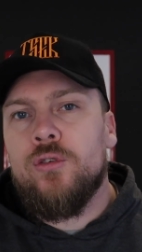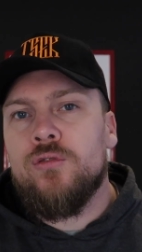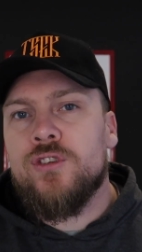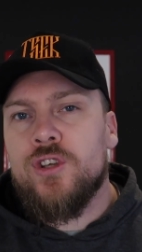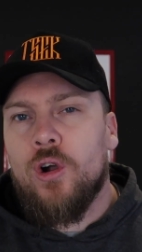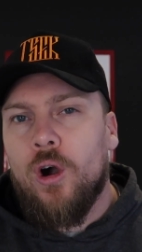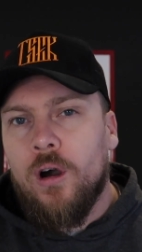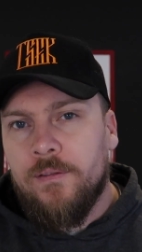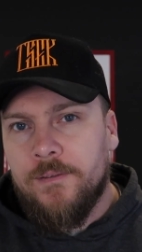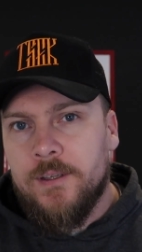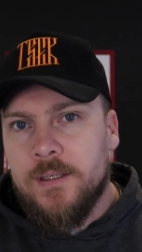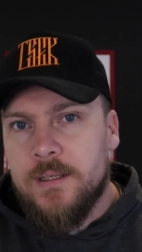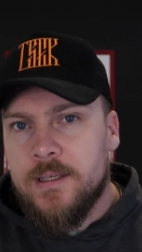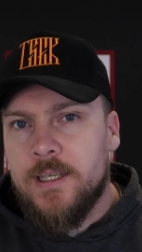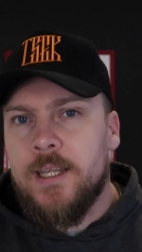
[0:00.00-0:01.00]
you so
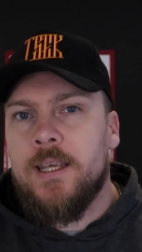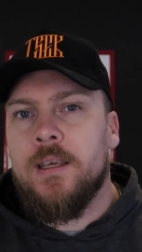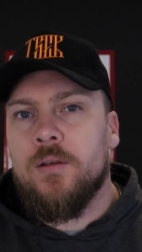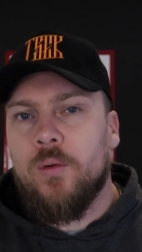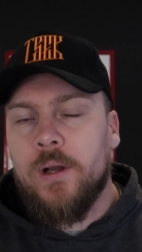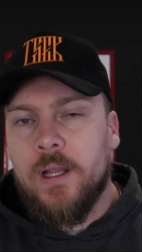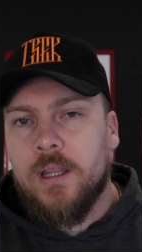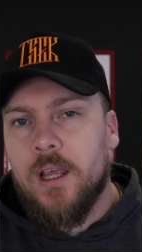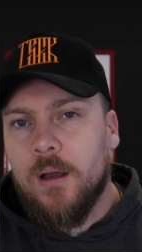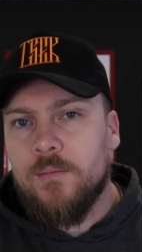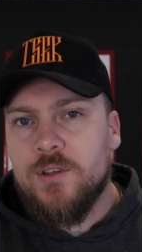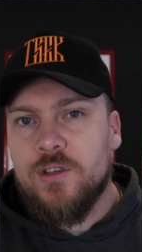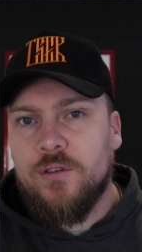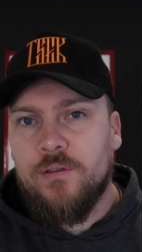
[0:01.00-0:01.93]
often see when it comes